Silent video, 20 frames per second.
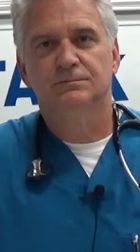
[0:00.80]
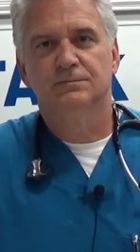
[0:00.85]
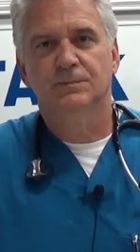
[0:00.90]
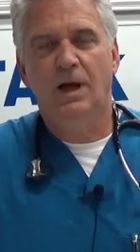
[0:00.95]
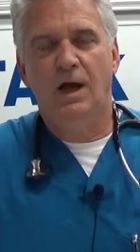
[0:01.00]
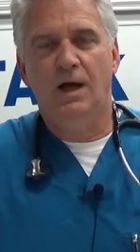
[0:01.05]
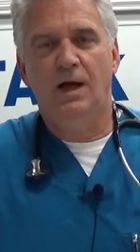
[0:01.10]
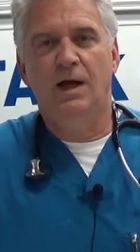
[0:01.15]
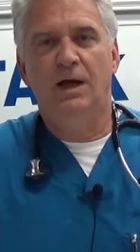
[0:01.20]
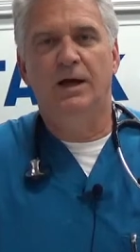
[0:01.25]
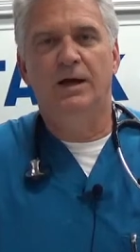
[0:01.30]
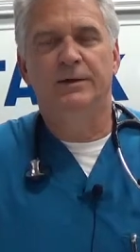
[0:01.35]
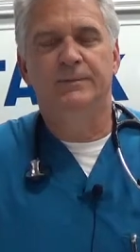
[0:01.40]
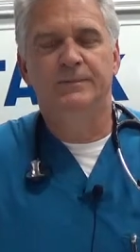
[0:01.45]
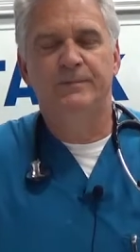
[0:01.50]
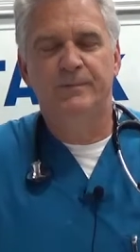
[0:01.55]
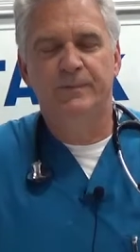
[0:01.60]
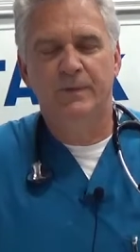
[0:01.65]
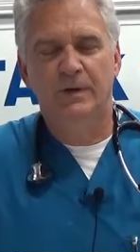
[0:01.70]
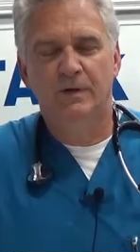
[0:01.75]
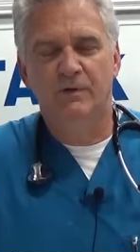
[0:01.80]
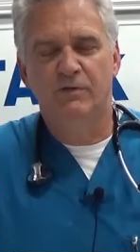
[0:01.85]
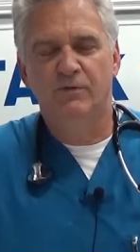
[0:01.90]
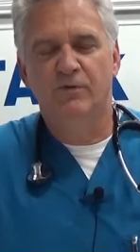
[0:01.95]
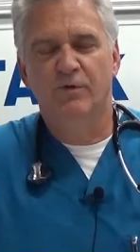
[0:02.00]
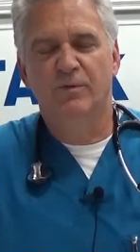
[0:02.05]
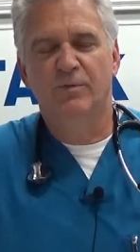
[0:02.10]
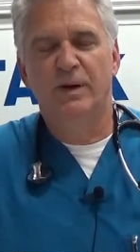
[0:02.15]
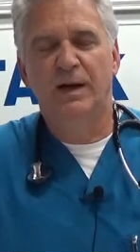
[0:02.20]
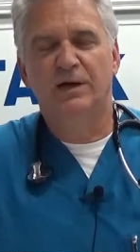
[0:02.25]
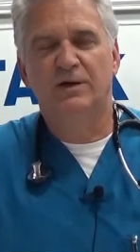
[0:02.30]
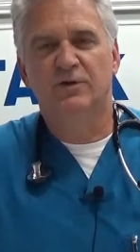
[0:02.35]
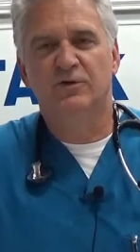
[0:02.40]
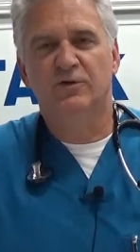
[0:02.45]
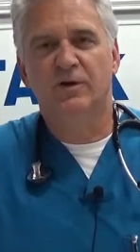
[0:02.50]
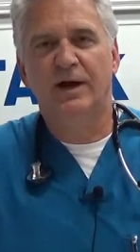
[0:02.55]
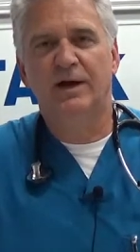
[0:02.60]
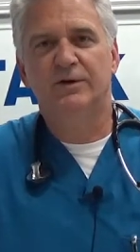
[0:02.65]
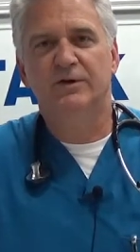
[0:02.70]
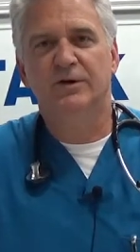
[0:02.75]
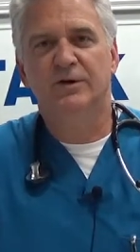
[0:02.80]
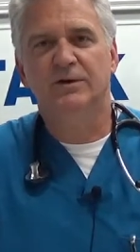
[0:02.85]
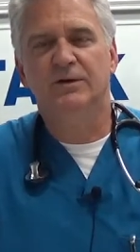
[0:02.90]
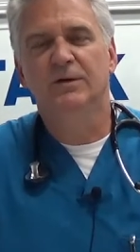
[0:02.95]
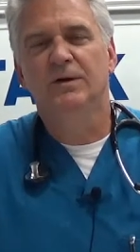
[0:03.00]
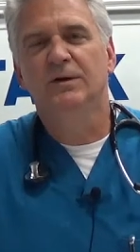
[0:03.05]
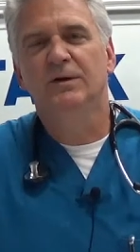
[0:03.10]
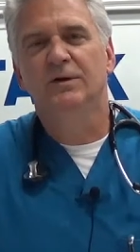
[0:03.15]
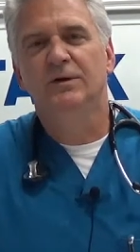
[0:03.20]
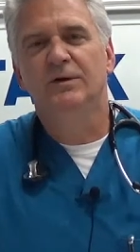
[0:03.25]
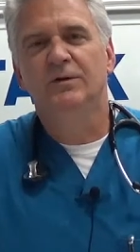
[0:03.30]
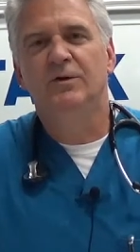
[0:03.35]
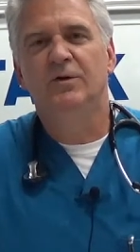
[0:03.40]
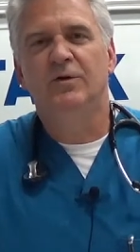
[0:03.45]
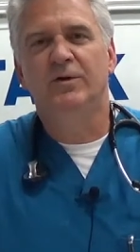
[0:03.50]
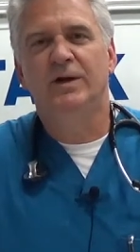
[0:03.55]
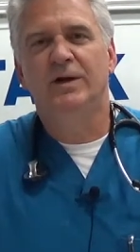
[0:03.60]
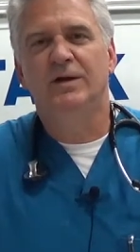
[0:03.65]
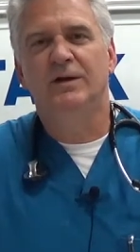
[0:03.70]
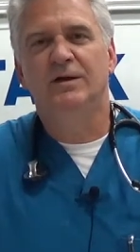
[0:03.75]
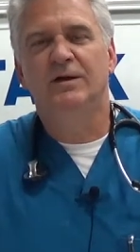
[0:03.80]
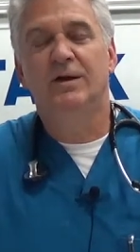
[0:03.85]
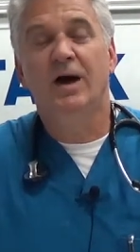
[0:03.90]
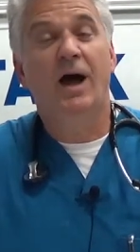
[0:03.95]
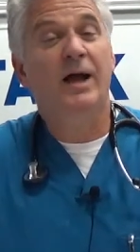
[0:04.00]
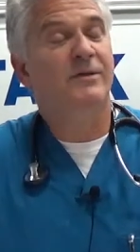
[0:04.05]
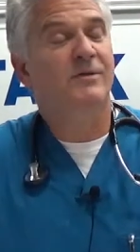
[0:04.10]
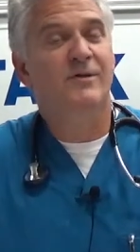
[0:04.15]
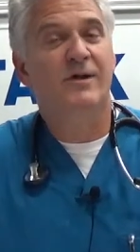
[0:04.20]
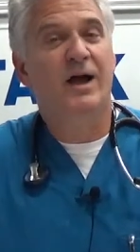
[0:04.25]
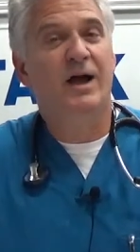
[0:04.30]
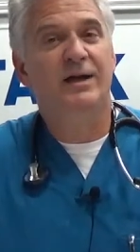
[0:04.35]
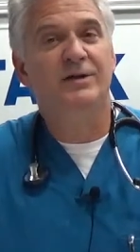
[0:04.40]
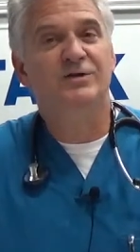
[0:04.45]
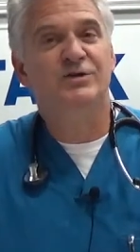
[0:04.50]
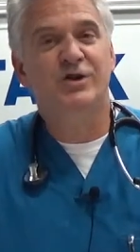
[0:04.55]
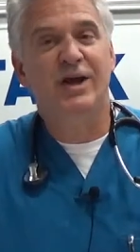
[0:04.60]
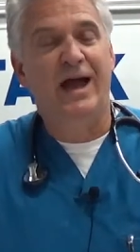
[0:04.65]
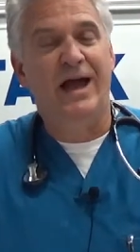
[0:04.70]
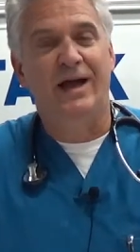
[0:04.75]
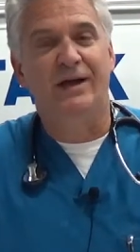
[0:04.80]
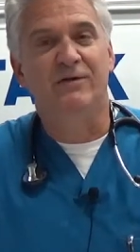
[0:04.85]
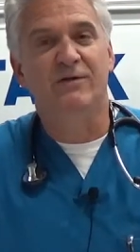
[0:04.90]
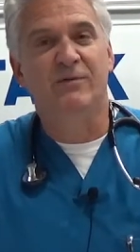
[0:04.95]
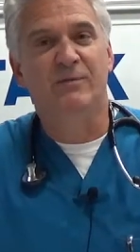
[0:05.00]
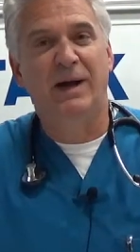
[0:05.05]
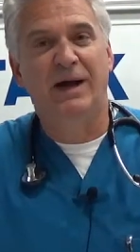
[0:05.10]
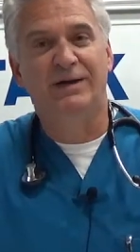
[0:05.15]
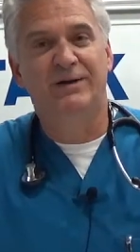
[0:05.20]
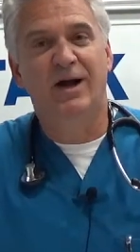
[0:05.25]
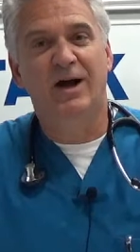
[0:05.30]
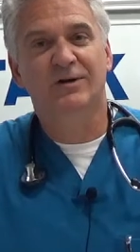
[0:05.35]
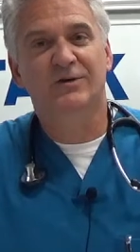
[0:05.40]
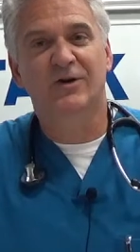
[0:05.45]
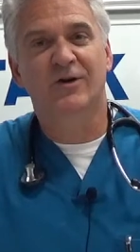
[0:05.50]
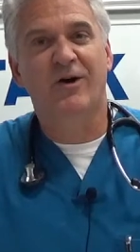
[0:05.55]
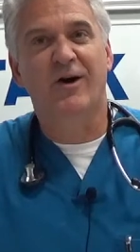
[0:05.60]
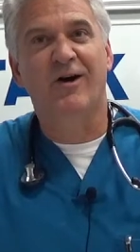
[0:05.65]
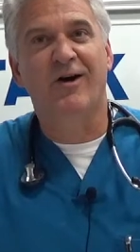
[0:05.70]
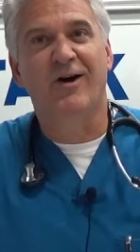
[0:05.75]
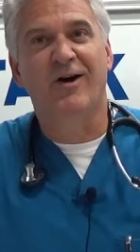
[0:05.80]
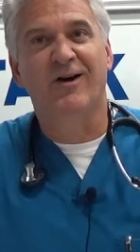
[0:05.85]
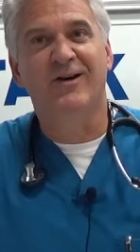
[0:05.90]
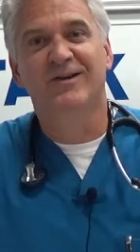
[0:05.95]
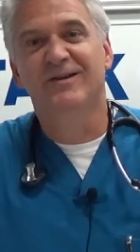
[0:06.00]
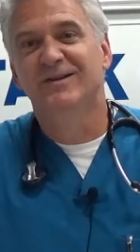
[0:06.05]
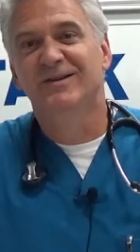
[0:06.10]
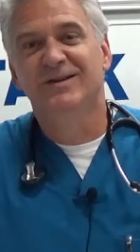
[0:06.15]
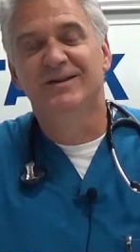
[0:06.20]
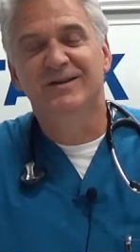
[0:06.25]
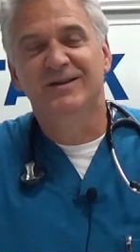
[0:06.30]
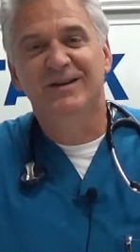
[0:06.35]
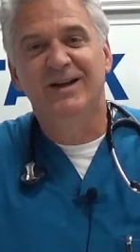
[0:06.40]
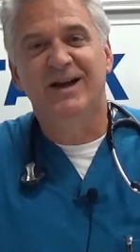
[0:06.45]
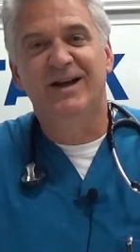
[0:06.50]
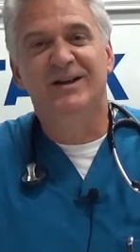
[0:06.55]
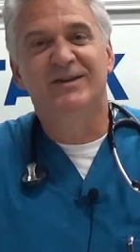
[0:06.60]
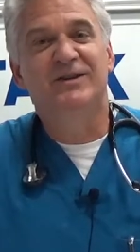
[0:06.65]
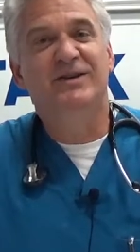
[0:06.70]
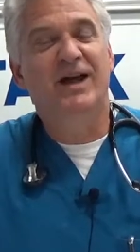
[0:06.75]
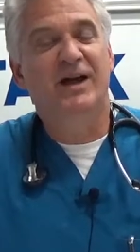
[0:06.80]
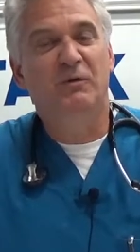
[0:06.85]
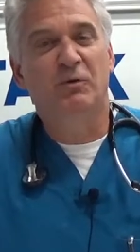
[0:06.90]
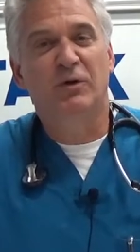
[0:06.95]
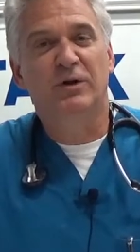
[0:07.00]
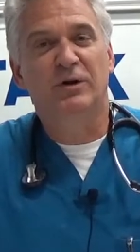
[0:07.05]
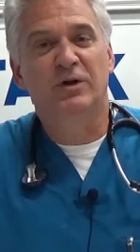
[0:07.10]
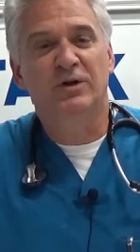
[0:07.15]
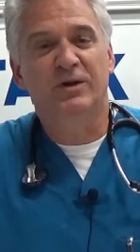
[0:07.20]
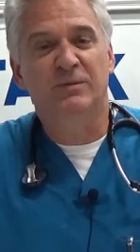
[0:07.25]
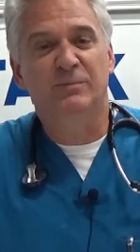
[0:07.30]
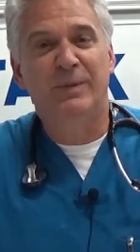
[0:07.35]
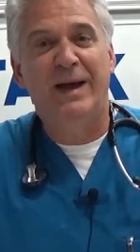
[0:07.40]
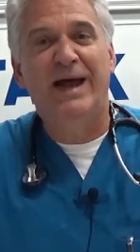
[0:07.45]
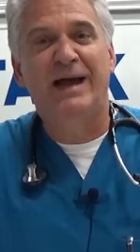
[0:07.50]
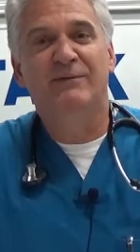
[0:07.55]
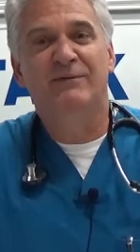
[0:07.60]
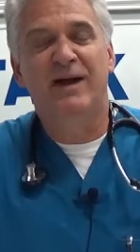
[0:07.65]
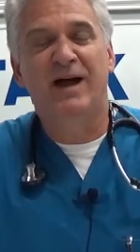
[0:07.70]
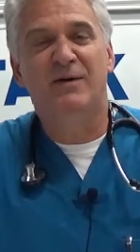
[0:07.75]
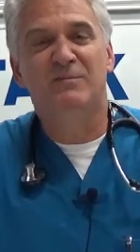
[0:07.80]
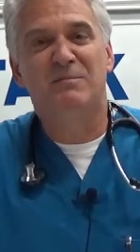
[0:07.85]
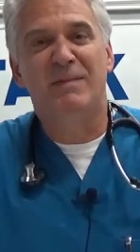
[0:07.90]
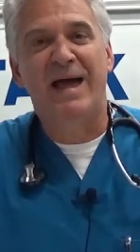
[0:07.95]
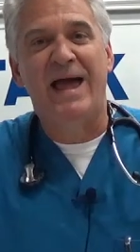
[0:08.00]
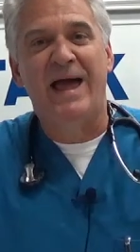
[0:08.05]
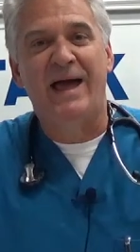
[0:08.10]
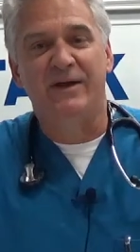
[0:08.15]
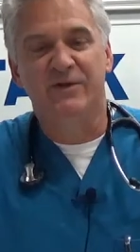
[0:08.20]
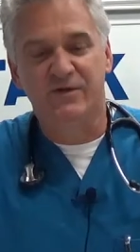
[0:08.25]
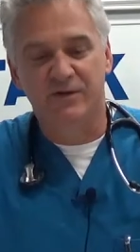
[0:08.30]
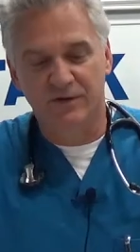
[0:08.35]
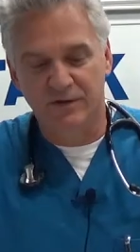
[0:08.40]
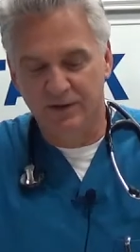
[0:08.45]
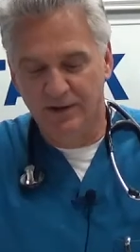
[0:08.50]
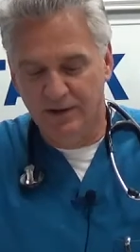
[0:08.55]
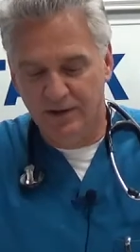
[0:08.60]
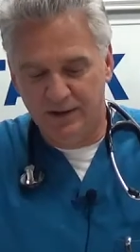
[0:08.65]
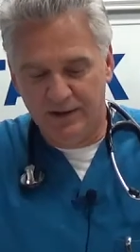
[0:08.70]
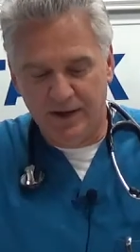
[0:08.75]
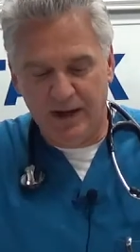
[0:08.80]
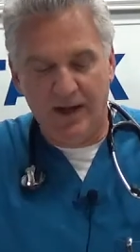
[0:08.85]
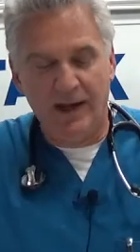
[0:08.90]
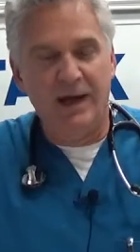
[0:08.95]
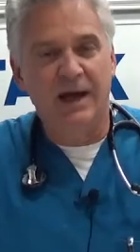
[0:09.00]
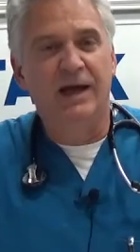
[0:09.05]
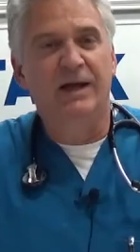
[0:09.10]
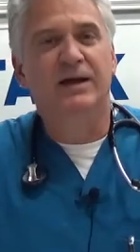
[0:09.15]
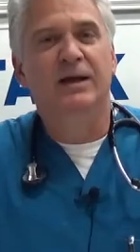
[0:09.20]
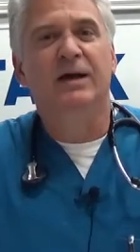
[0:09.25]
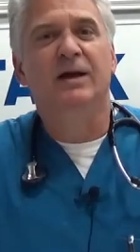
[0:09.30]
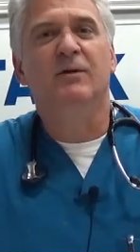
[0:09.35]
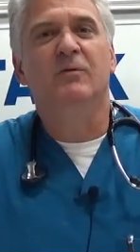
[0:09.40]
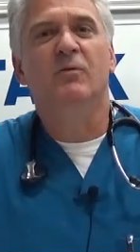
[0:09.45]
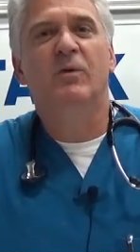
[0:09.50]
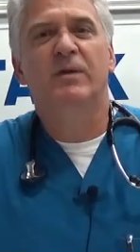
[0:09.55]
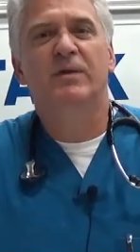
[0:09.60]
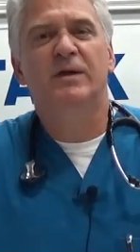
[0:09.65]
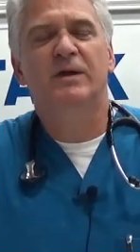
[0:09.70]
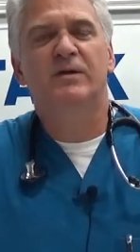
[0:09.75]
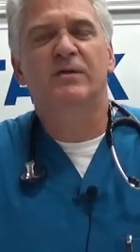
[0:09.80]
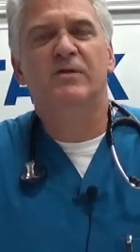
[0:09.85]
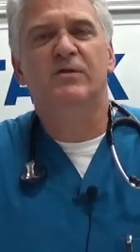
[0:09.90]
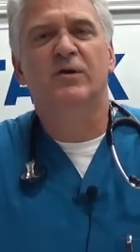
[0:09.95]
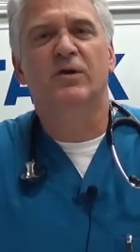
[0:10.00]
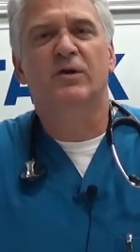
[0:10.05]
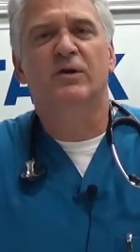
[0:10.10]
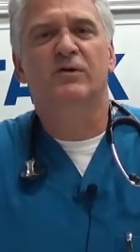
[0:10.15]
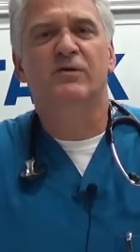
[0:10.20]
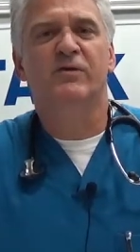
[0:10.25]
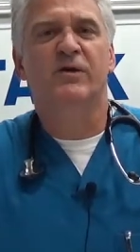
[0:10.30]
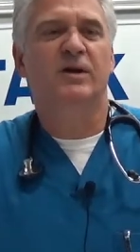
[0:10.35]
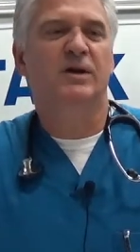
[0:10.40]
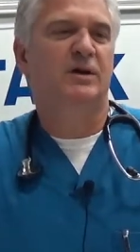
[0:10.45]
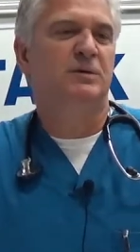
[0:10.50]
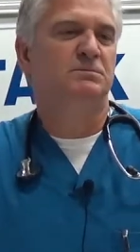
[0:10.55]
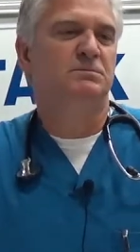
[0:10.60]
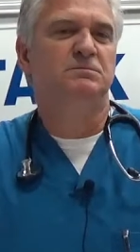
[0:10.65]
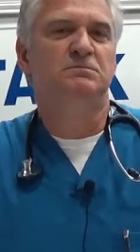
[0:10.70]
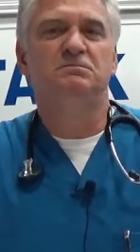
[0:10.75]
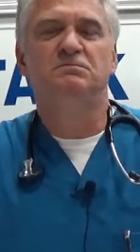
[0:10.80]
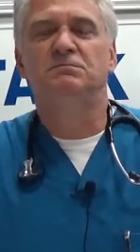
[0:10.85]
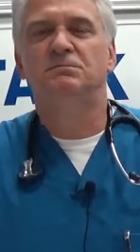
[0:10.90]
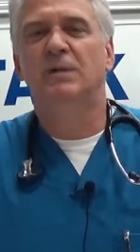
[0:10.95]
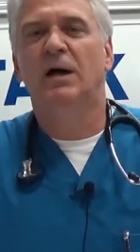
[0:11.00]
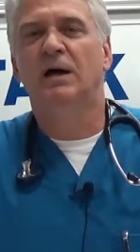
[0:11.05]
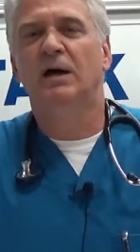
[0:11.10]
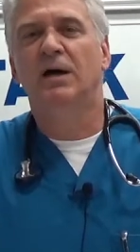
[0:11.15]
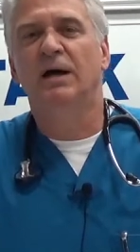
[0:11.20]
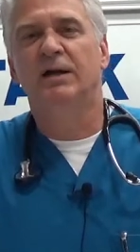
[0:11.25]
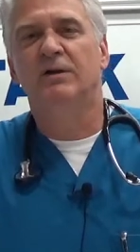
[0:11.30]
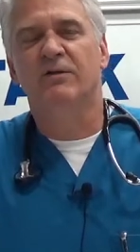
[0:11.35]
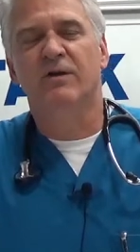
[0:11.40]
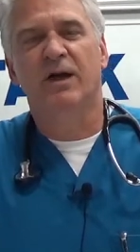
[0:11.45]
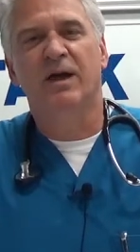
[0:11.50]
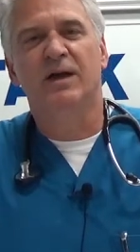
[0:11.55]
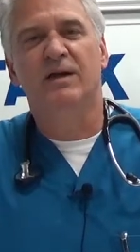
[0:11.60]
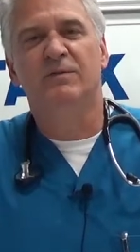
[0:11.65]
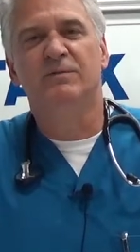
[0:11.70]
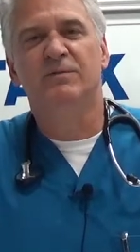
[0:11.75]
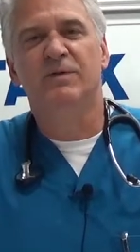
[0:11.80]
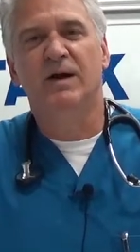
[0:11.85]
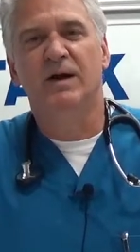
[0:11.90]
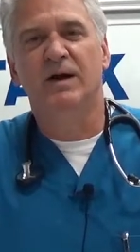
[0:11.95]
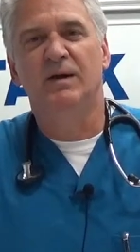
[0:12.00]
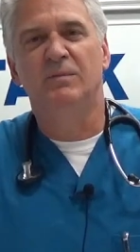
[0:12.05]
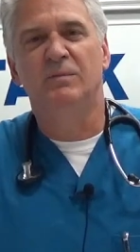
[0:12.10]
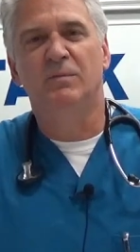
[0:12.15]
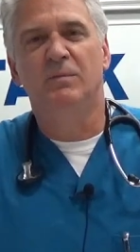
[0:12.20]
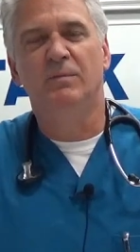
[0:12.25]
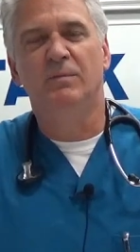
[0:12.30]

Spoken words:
Hi, this is your medical director doing Cot-Side Chats by Dr. R. Today we're going to look at bag valve mask, and with this it's a very